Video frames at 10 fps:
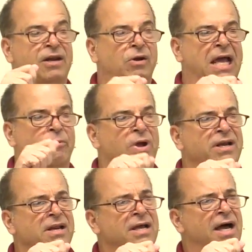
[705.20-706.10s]
and, and
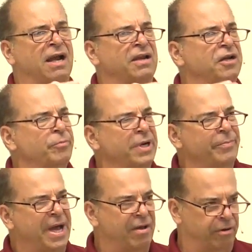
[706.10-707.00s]
read a little bit
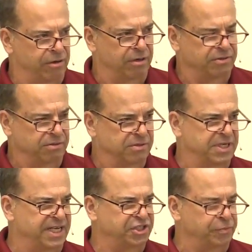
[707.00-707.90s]
about her
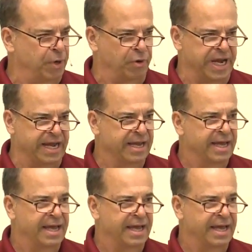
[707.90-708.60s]
testimony,